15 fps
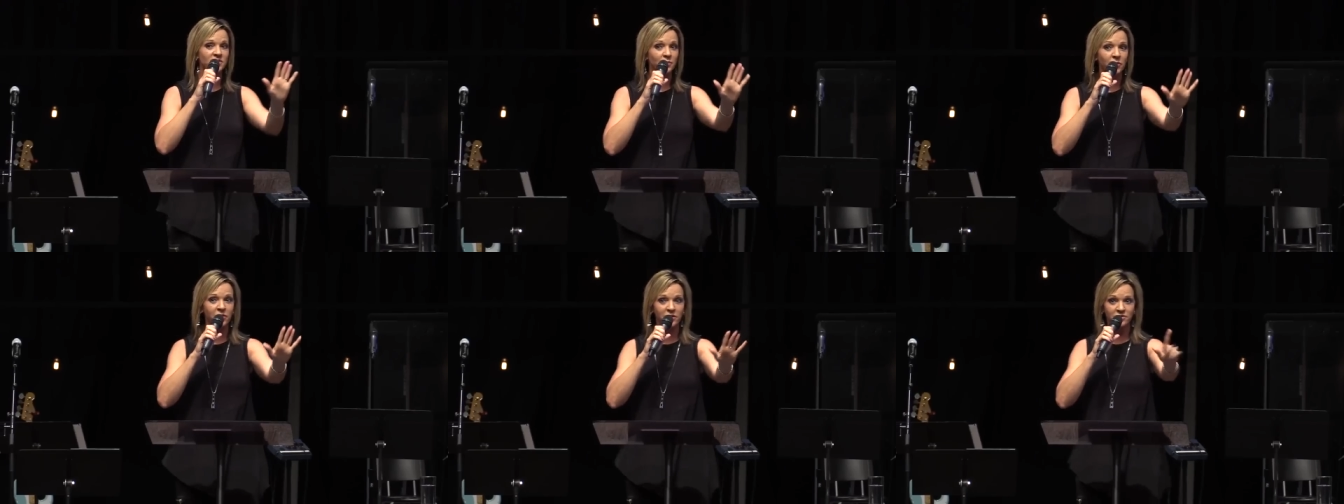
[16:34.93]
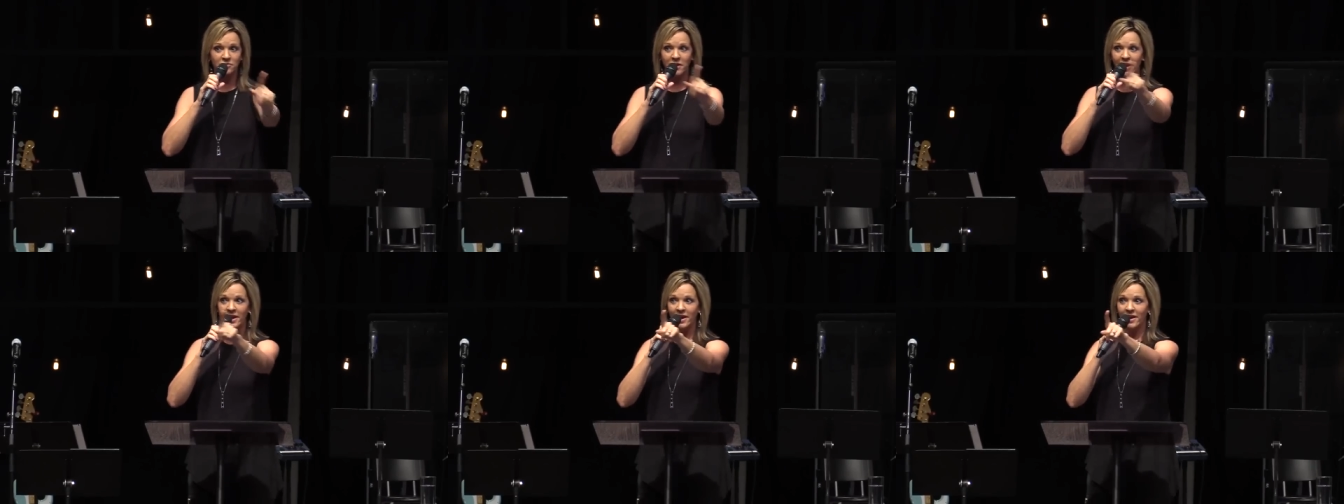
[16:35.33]
the spoils,
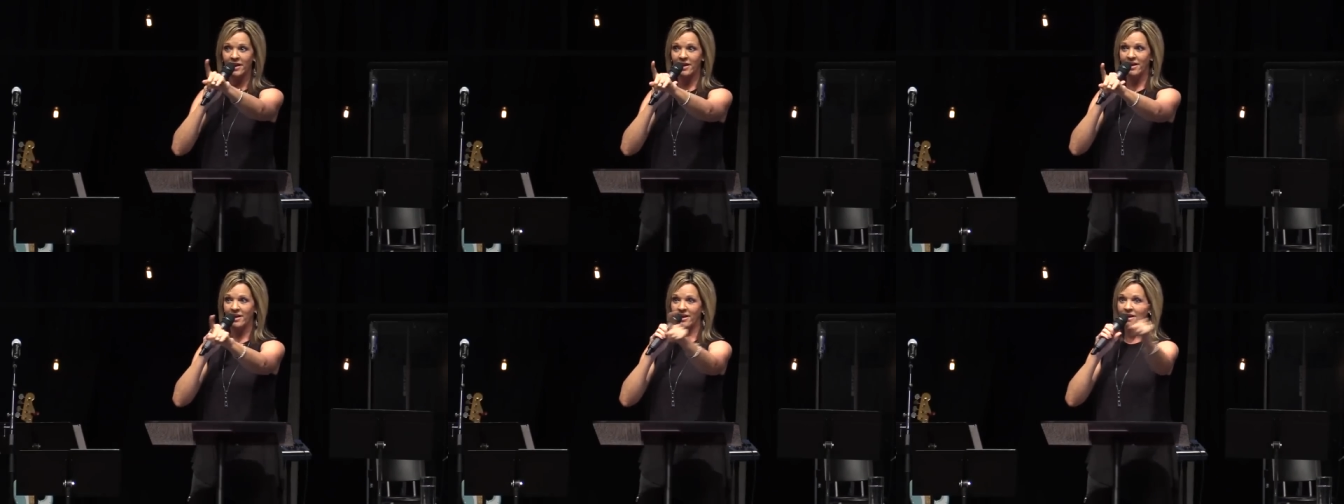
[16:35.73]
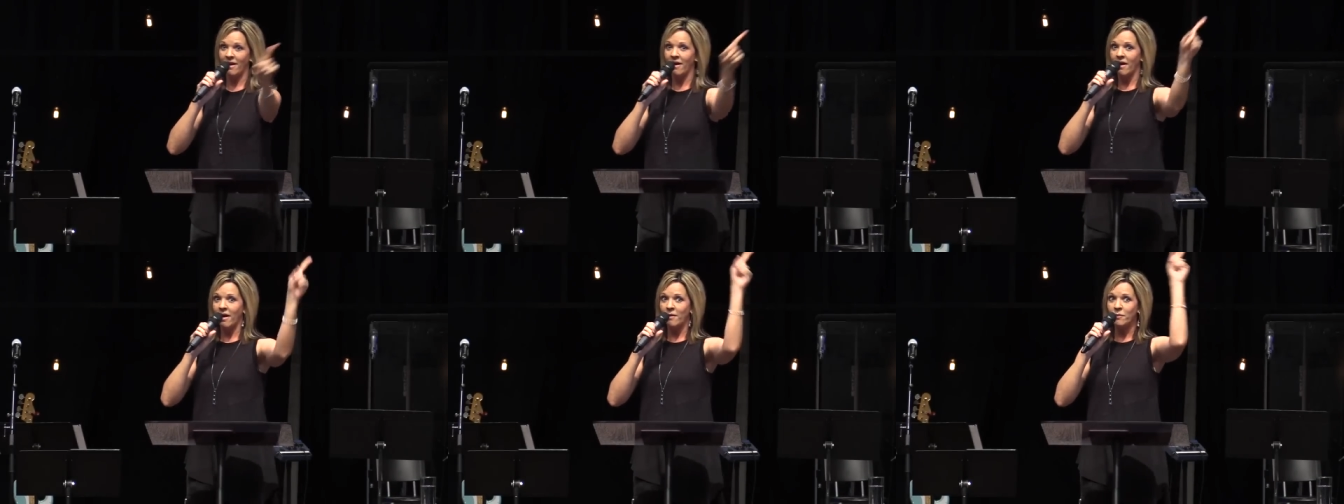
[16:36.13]
right?
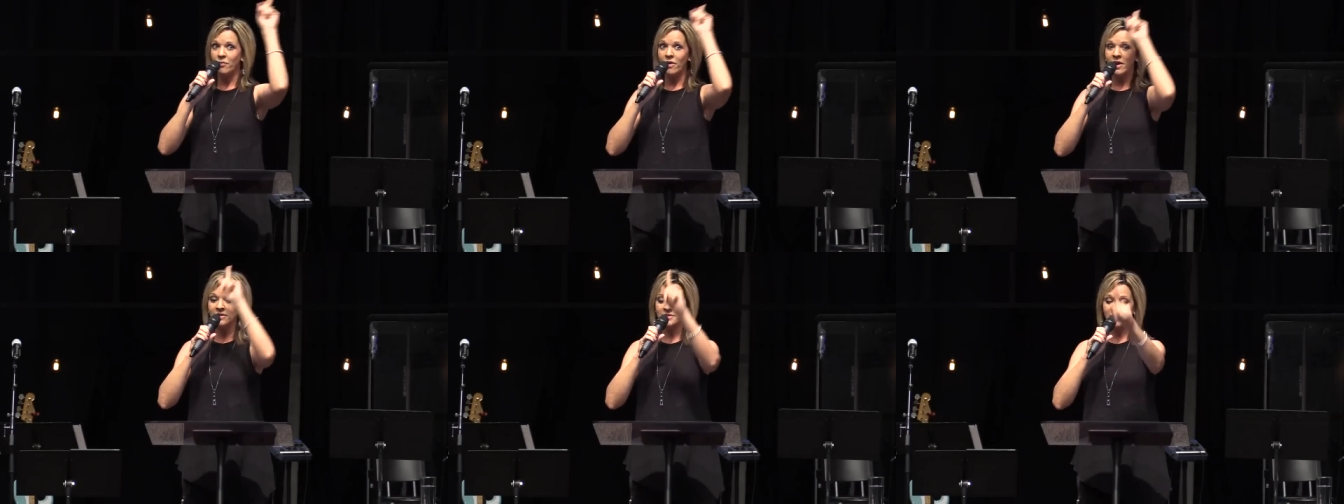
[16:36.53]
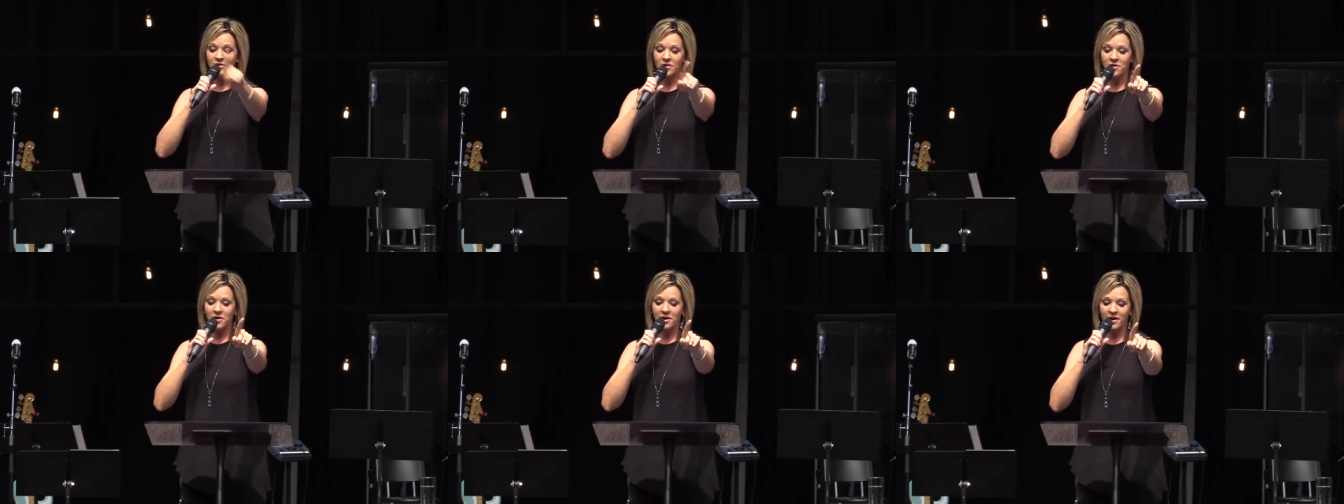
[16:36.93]
Praise the
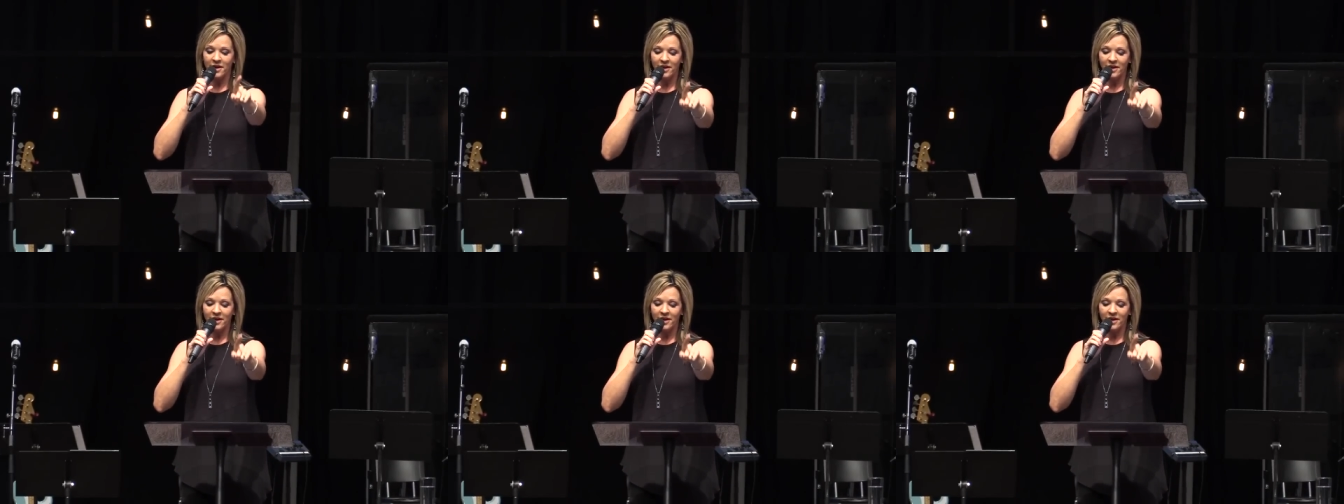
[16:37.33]
Lord.